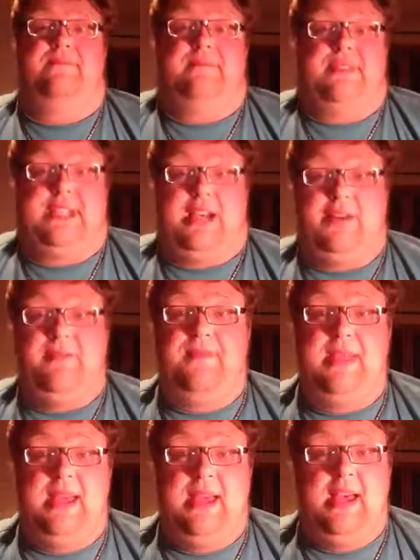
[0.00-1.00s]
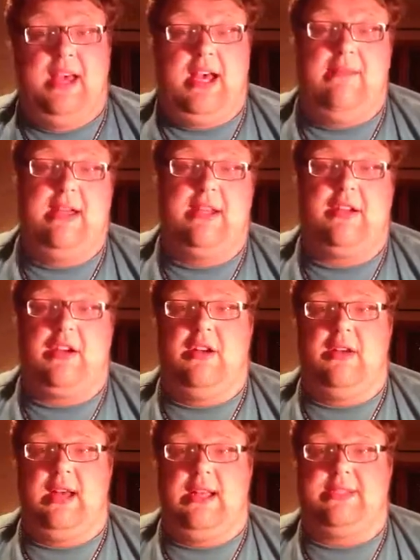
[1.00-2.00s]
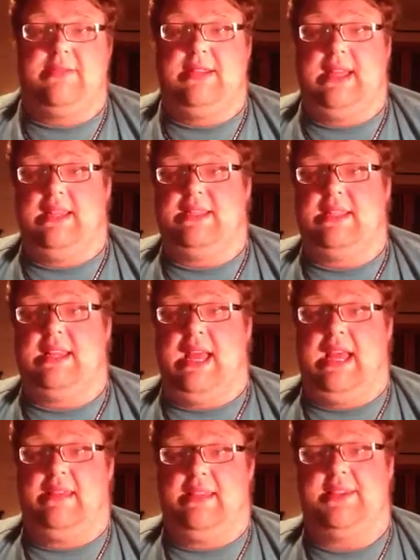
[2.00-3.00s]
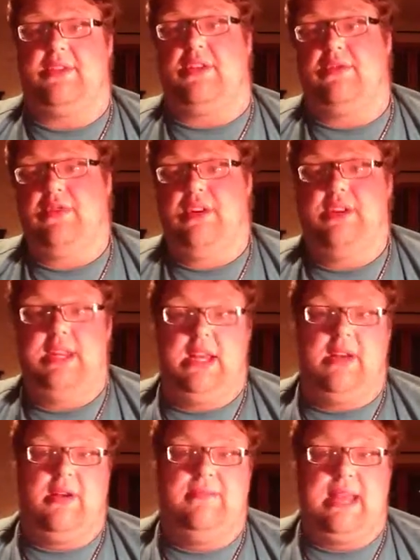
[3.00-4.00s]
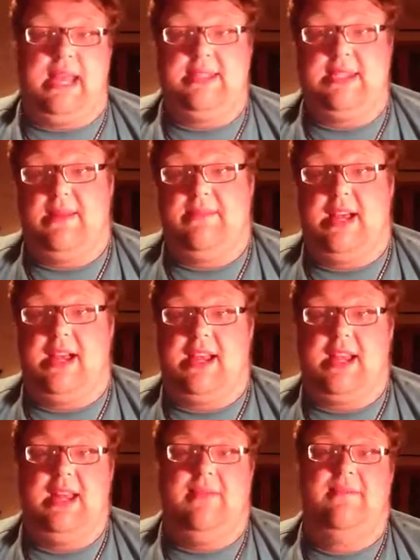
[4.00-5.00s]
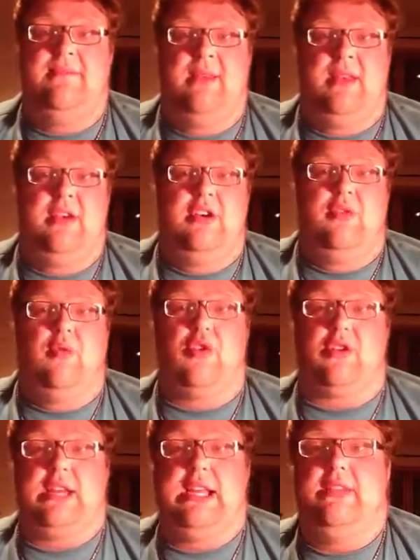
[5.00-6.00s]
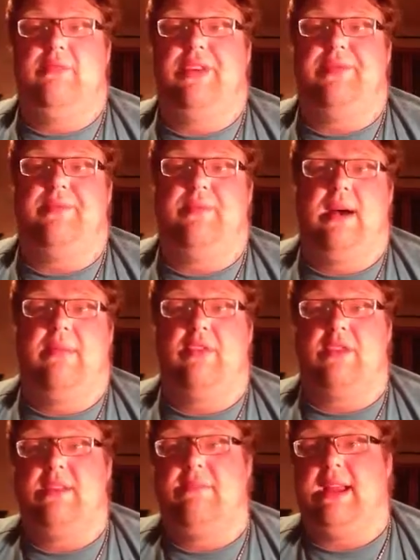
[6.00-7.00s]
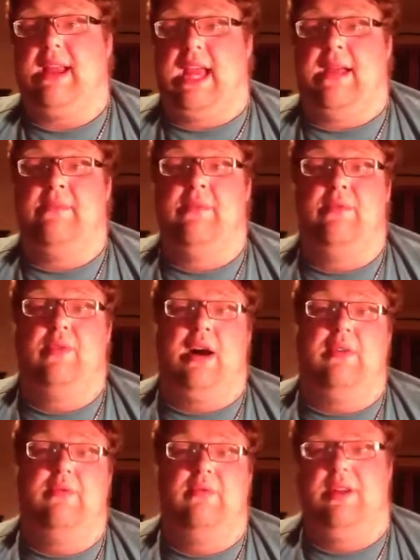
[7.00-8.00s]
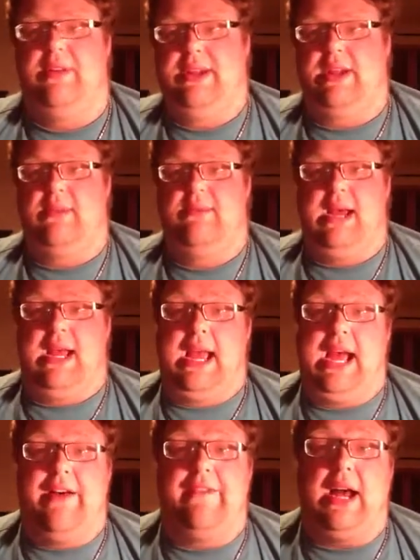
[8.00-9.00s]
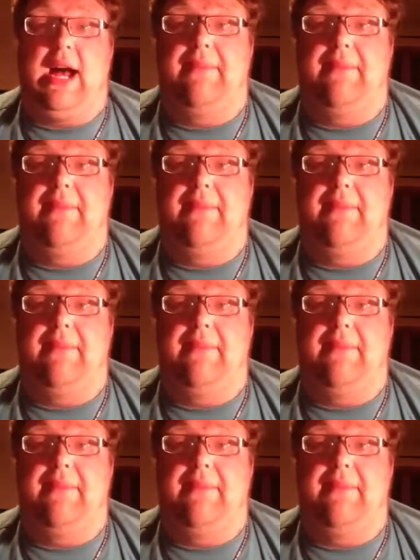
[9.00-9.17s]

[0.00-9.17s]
So I met a girl on swing dancing, and things are going good. You know, I'm dancing, I'm talking, I'm working my game. Well, what little I have.